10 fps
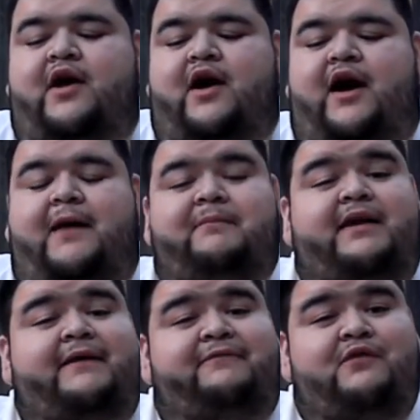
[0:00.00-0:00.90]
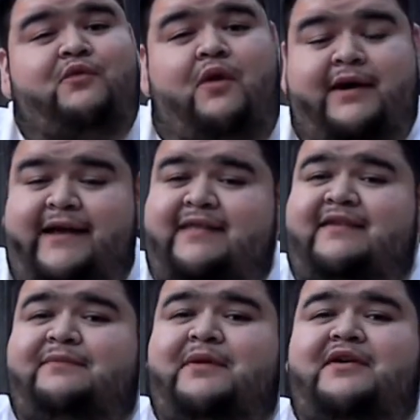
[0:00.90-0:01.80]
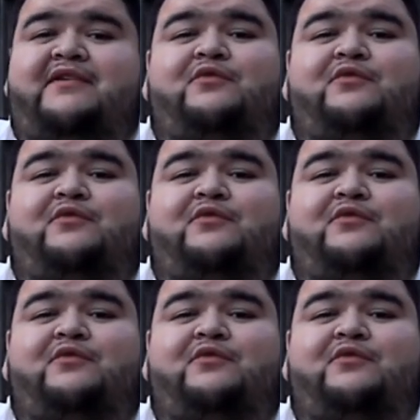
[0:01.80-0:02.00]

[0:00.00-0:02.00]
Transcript: Um, but if you want to get this beer as